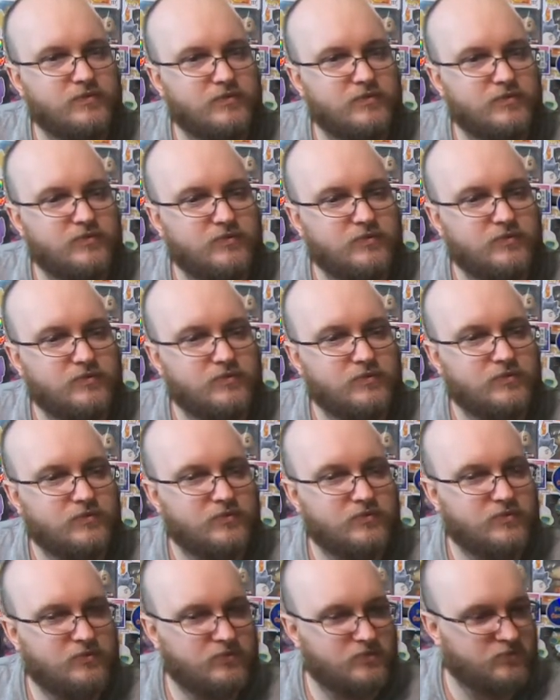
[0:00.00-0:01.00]

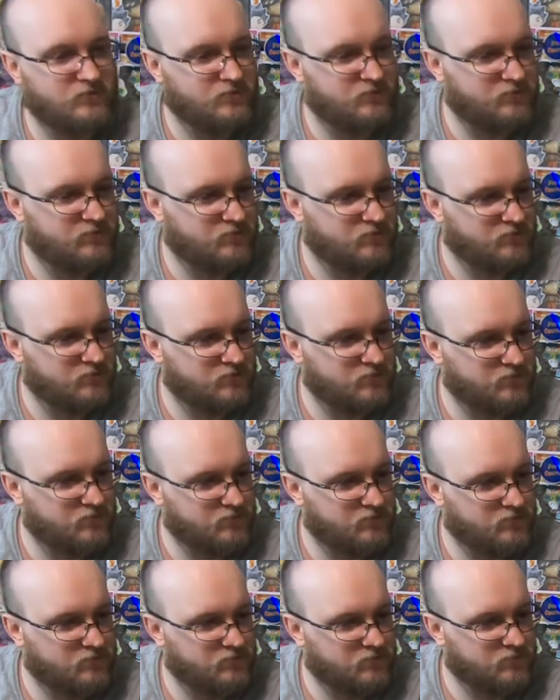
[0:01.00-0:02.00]

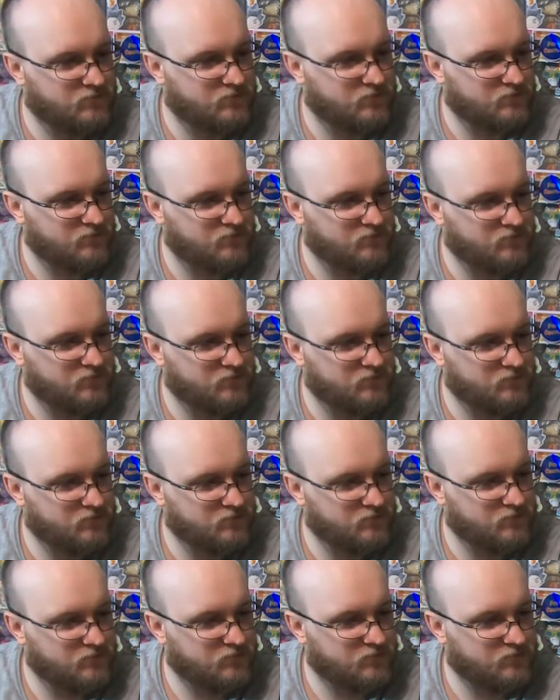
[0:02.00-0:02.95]
[no speech]